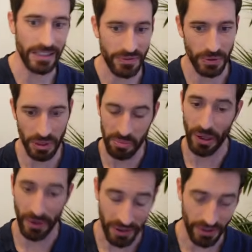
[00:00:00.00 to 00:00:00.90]
if you want to
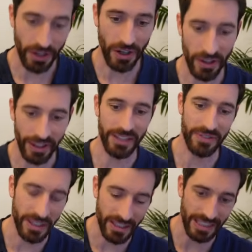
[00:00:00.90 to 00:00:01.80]
park your car in a
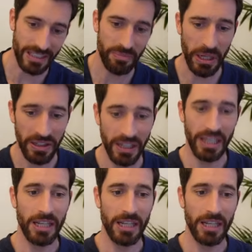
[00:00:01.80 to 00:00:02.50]
very tight spot.